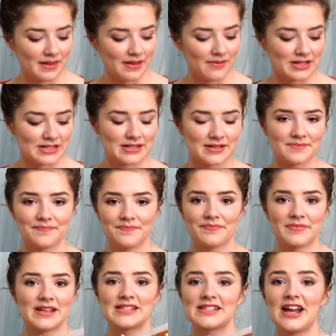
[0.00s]
which
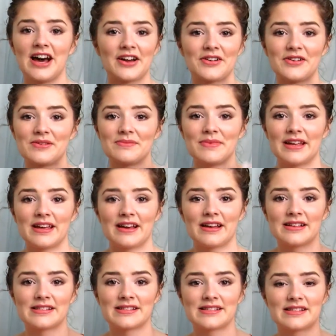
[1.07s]
is not good
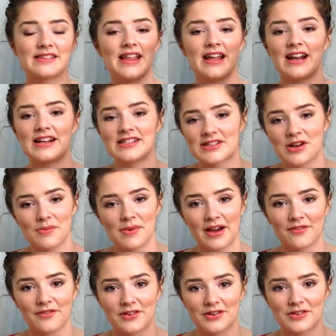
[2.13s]
because then I just go
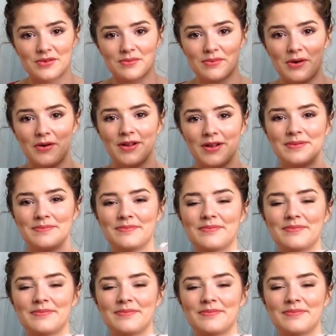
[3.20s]
back for another bowl.